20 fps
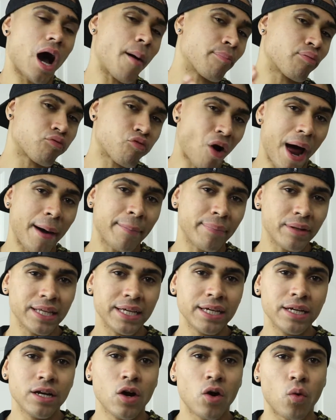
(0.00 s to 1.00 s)

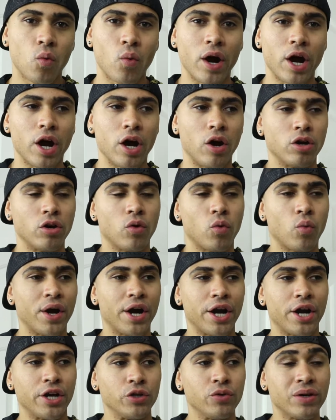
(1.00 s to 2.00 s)
properly,
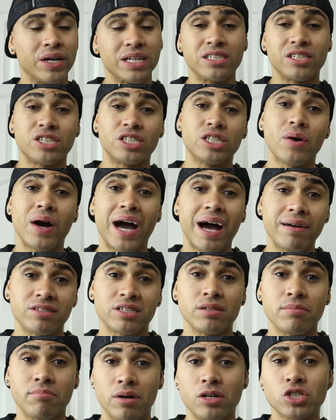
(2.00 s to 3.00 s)
where you can still have
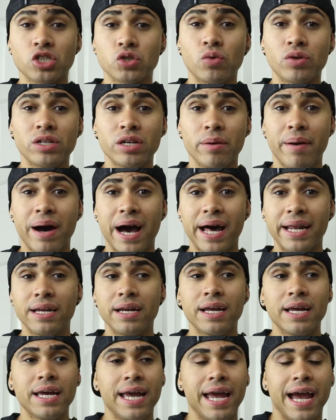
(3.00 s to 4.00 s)
some muscle in your
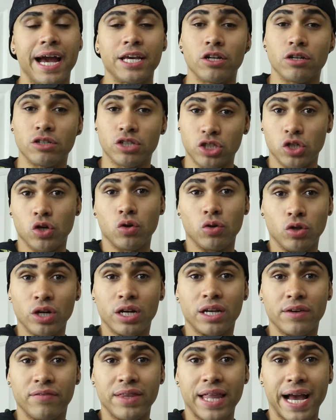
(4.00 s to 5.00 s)
body and you're still
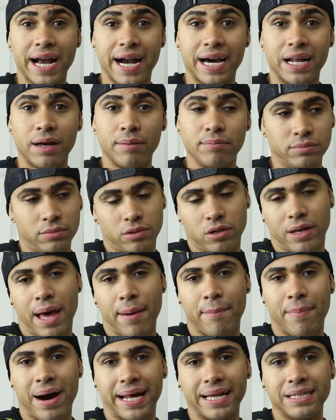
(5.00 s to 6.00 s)
looking for that kind of,
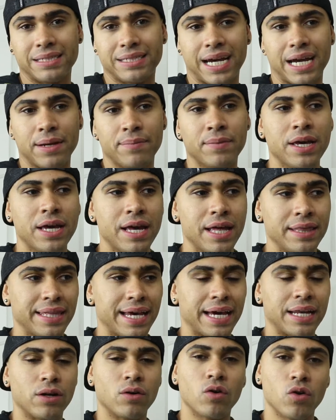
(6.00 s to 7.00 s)
that body type,
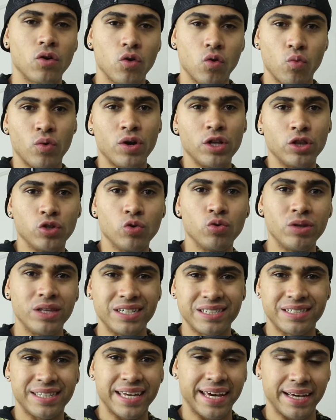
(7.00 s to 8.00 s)
then we do
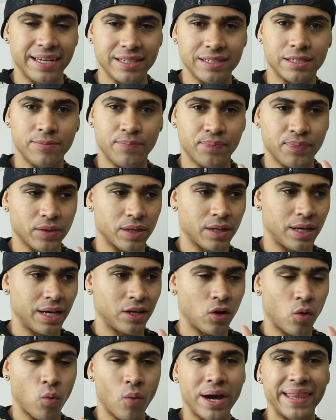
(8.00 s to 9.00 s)
these things
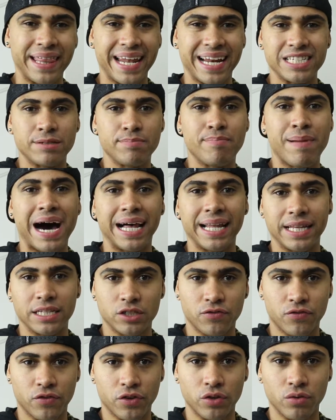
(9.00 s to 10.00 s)
in a way that it's
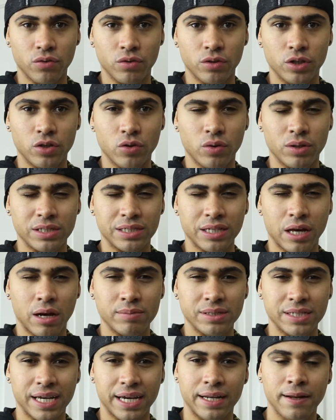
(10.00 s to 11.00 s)
balanced for you. You understand what I'm
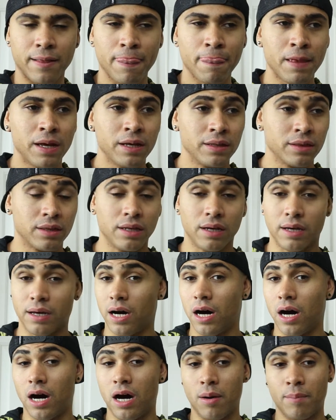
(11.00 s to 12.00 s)

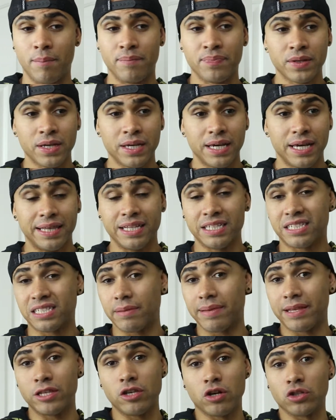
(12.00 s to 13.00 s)
saying? This is
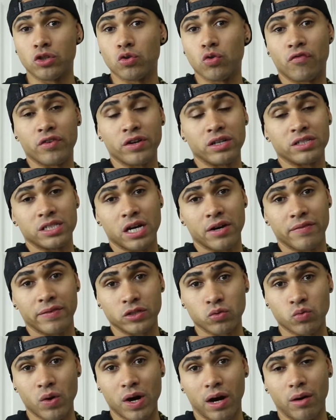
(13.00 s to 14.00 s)
something you can do for yourself
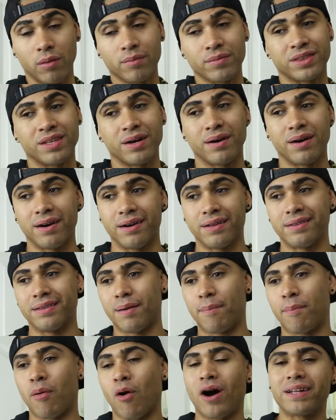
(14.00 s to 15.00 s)
as well.
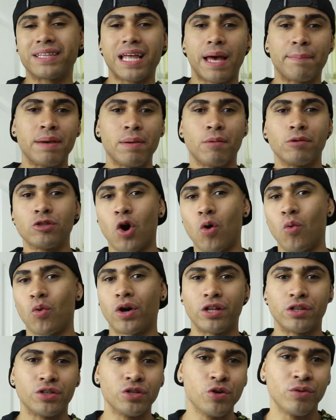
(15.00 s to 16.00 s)
The part that people don't
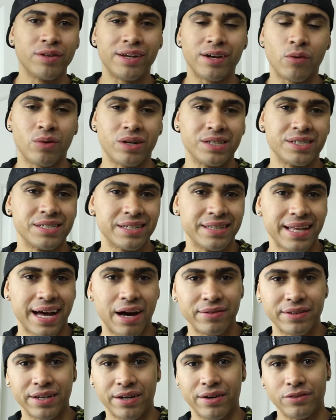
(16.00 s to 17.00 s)
want to do, they don't want to sit
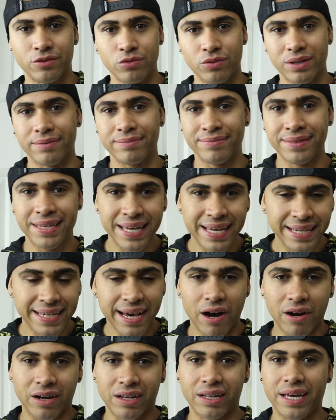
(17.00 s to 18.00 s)
down there and do the
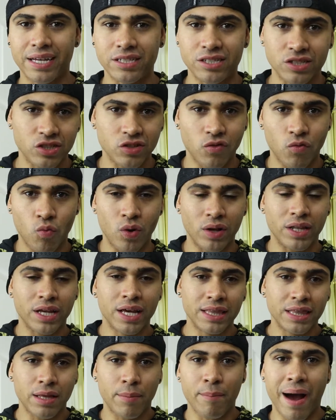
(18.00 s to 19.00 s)
calculations of what
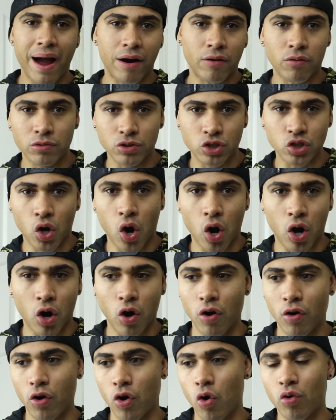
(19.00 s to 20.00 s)
the macros
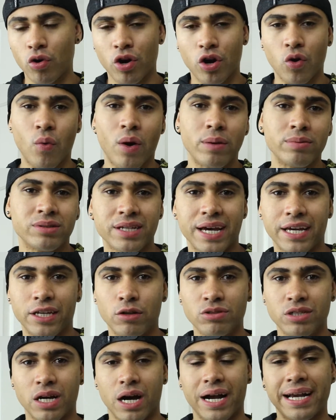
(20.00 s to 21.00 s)
are, or going on a website
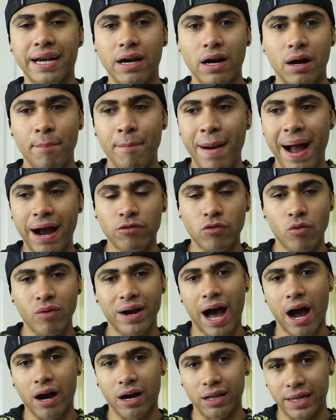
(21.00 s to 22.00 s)
using a macro
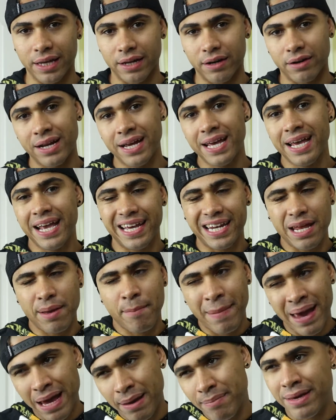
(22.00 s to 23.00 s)
calculator, and it
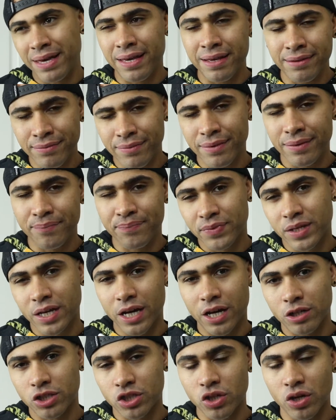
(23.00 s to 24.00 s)
may be
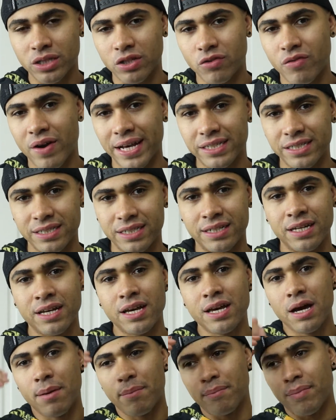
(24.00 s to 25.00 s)
in a certain direction,
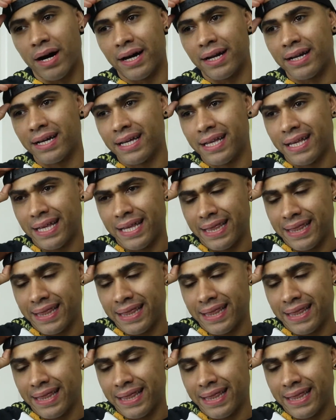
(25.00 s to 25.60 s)
but